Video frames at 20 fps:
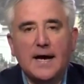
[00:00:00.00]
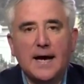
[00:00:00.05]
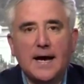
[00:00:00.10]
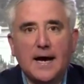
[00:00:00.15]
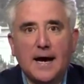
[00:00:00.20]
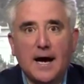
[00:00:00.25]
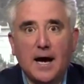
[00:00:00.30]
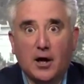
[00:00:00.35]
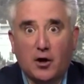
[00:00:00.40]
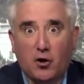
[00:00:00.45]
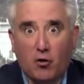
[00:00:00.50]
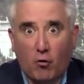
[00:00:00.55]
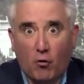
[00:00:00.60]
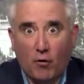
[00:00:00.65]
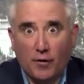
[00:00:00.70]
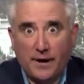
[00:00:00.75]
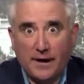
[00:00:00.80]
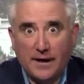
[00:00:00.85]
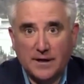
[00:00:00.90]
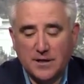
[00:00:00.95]

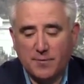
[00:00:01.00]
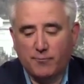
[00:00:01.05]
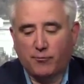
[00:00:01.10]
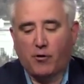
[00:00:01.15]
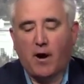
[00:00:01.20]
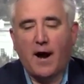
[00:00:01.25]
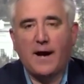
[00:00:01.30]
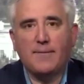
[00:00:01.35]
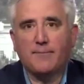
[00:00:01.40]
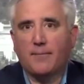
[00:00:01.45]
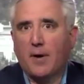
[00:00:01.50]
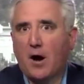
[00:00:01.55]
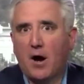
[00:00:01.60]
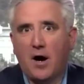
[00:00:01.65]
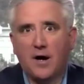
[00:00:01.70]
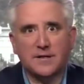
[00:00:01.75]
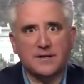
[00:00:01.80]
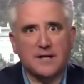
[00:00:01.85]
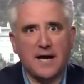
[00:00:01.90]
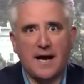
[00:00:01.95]
According to
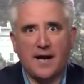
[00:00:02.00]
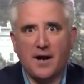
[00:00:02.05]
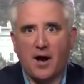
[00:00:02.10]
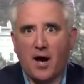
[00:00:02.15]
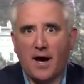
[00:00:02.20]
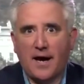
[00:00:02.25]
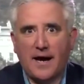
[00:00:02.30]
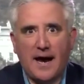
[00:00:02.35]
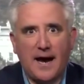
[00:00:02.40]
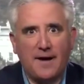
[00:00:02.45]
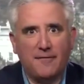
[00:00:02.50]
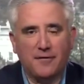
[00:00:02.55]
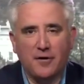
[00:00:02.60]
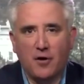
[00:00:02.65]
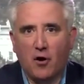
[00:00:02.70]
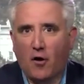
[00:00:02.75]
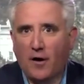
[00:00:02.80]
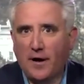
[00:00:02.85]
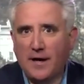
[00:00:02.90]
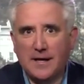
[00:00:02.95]
Breitbart, and I have
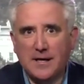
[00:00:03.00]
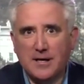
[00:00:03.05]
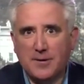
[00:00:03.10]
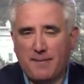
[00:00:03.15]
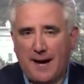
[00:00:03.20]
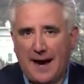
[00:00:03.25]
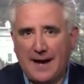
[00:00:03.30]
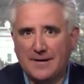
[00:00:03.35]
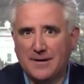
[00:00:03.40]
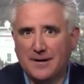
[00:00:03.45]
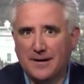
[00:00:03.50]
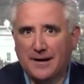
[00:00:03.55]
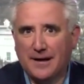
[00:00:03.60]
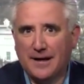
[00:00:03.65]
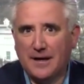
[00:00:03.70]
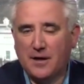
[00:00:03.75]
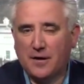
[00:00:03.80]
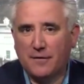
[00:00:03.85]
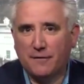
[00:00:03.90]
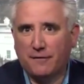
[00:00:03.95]
not
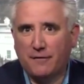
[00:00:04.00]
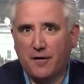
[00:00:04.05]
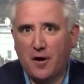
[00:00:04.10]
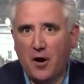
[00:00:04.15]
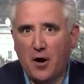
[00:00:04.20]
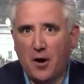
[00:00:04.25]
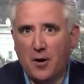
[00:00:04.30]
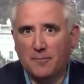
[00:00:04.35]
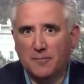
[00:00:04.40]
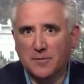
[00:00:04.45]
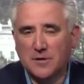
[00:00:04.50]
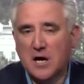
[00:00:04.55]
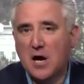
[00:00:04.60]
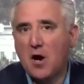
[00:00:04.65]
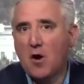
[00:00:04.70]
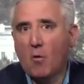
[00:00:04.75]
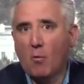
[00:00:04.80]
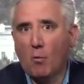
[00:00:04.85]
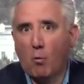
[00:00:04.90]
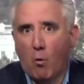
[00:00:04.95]
independently confirmed
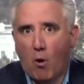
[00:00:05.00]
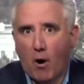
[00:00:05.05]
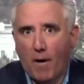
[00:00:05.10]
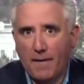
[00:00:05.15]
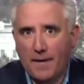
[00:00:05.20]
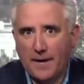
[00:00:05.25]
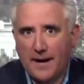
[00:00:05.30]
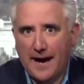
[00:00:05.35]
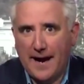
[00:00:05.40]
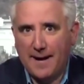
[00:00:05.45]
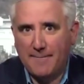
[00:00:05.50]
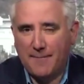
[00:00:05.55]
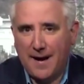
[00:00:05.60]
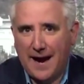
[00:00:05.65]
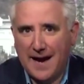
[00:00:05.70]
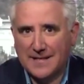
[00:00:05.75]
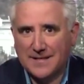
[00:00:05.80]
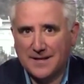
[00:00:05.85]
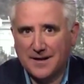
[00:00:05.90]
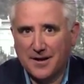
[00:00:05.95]
what the
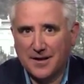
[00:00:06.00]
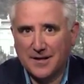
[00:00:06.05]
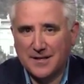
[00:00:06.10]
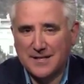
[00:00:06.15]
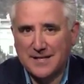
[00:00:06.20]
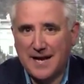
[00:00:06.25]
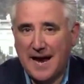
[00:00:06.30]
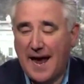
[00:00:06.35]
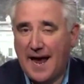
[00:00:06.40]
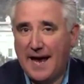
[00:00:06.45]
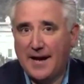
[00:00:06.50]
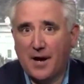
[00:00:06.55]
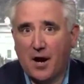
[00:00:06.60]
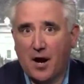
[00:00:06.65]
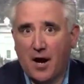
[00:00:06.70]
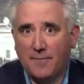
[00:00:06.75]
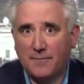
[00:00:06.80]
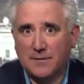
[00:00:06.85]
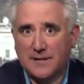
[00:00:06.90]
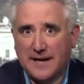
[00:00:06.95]
ambassador said,
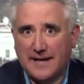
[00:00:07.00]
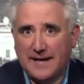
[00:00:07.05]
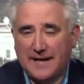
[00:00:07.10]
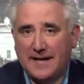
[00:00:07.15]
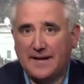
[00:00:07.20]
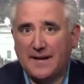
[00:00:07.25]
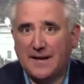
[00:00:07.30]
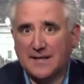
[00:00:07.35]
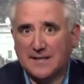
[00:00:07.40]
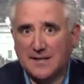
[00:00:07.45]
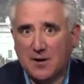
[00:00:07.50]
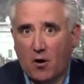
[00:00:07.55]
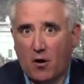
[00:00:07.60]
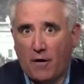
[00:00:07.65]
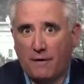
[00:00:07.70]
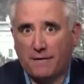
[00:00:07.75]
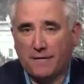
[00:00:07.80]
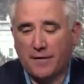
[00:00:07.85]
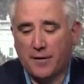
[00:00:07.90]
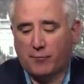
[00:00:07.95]
I'm taking this
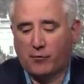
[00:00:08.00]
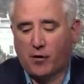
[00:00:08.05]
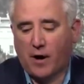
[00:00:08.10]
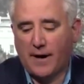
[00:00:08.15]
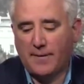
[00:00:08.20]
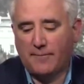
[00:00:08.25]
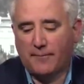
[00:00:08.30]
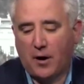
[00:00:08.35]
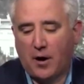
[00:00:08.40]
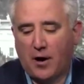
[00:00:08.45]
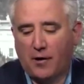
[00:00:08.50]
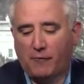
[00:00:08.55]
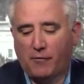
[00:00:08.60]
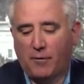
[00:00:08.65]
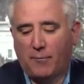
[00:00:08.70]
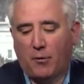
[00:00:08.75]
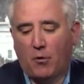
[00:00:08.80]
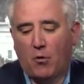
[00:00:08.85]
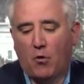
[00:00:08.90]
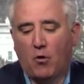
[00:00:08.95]
off the Breitbart
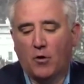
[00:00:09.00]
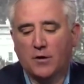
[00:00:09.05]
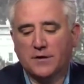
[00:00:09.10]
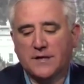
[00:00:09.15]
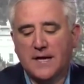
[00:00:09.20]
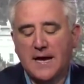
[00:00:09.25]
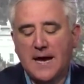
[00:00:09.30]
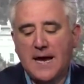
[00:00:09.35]
report,